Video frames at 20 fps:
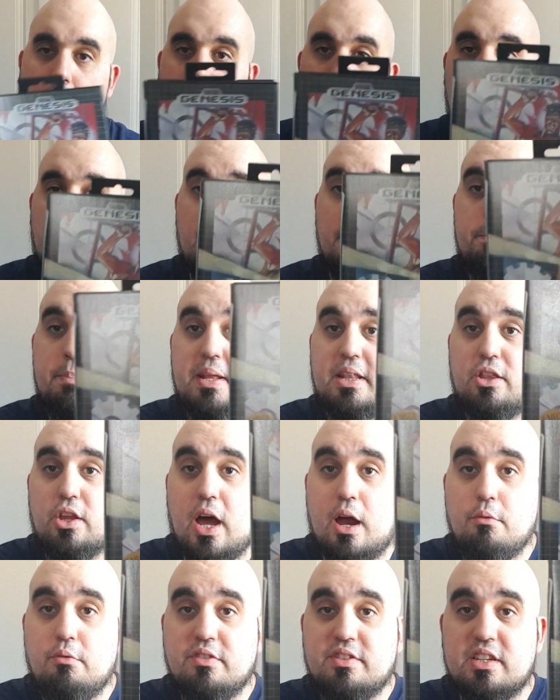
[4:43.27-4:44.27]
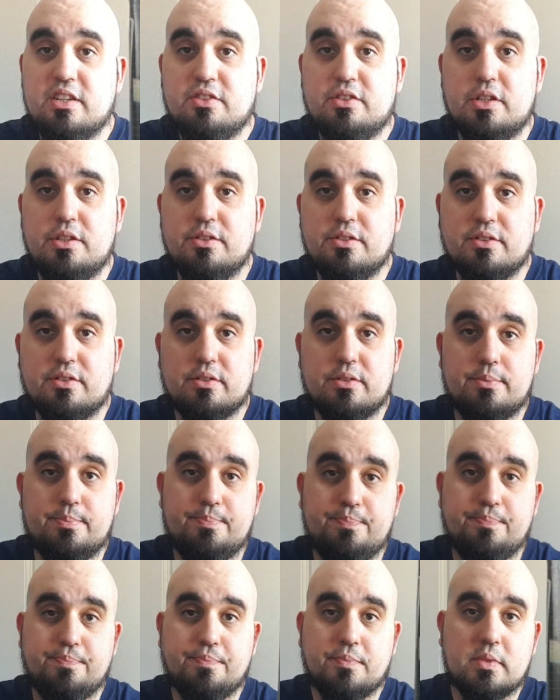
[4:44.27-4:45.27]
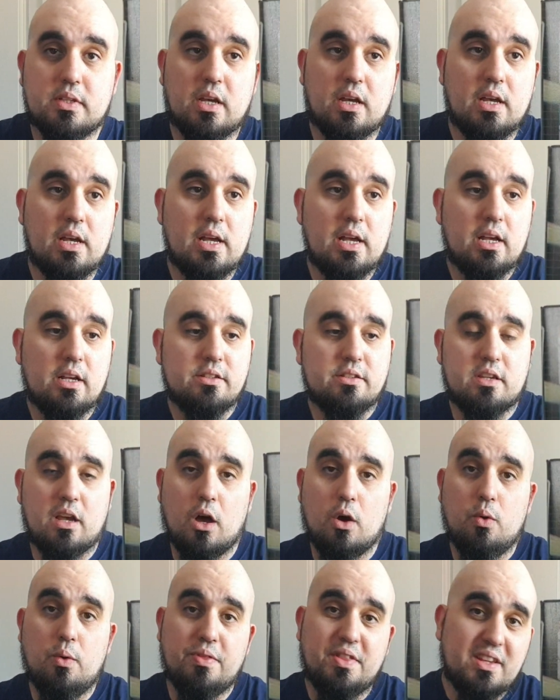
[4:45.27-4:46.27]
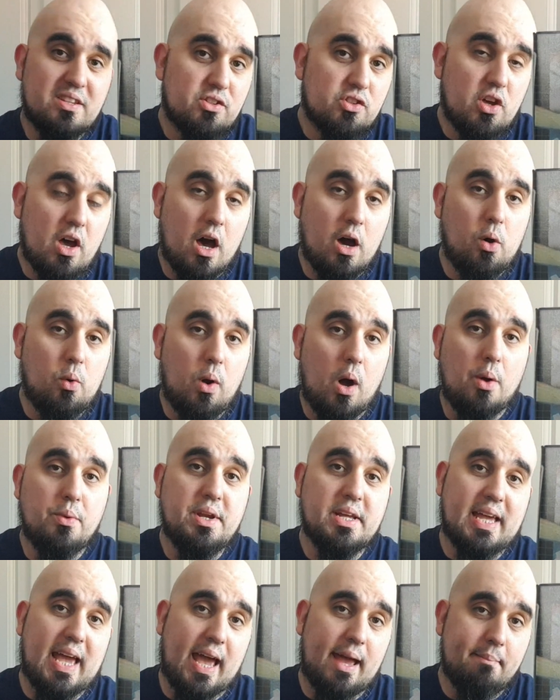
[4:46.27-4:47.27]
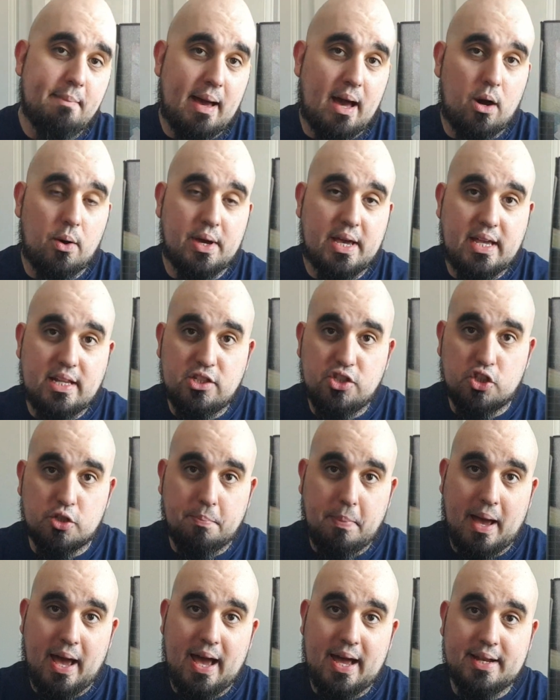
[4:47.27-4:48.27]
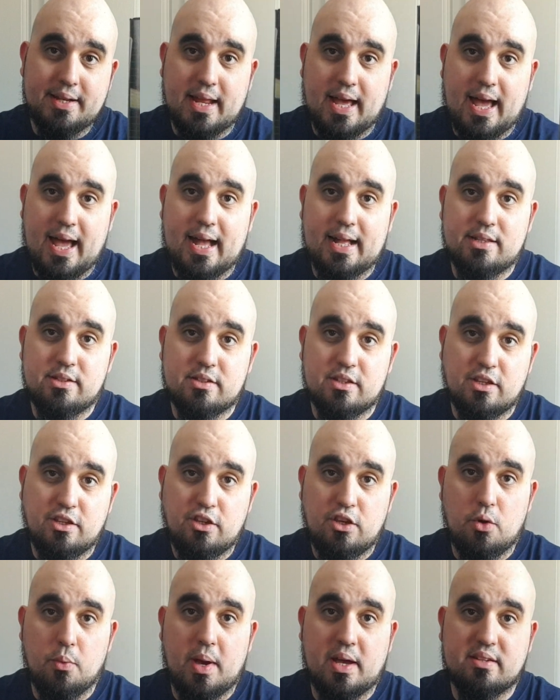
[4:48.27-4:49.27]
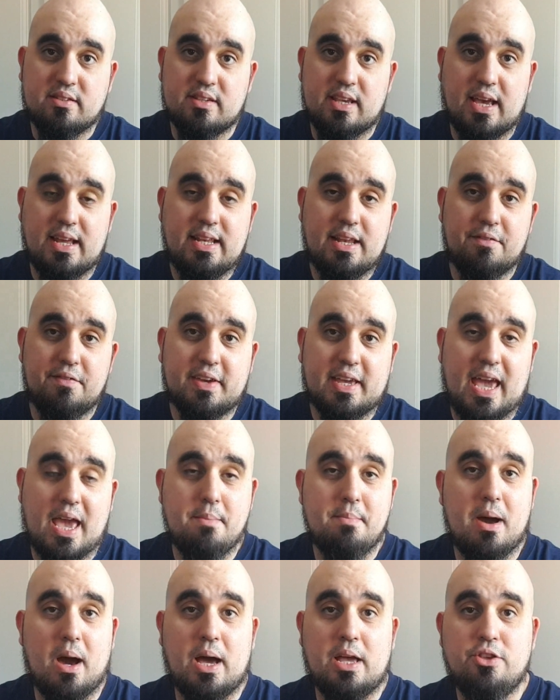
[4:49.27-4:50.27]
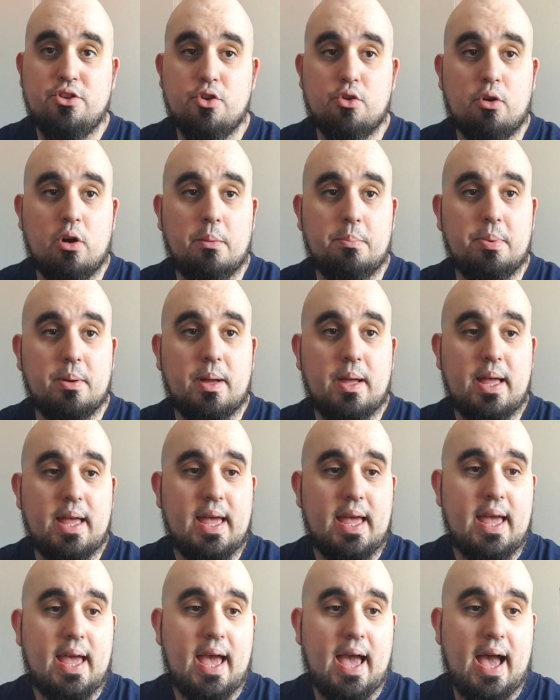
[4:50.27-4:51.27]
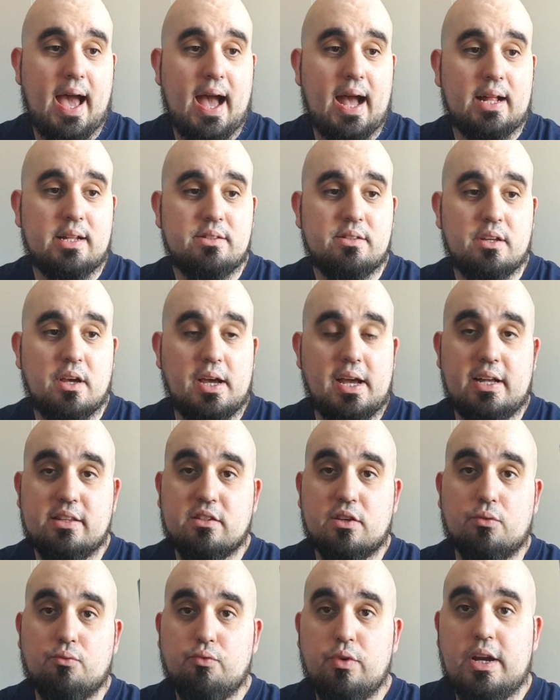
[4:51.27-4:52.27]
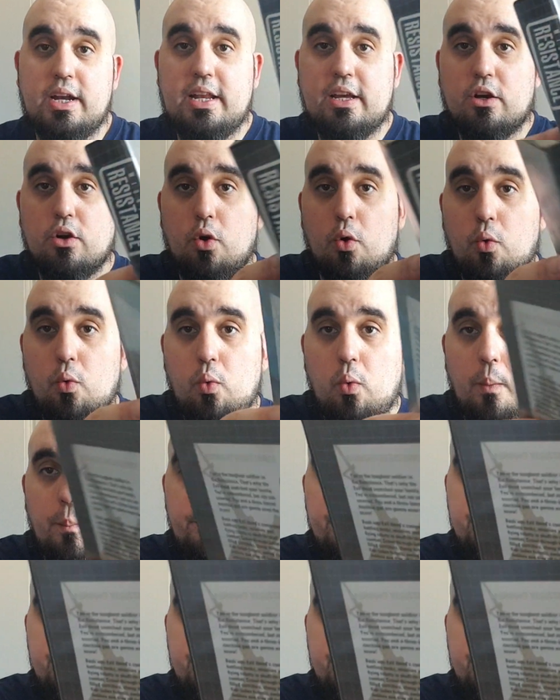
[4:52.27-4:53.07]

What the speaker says: Midnight Resistance. So this title only came out in Japan and USA, never came out in Europe, and it's a really cool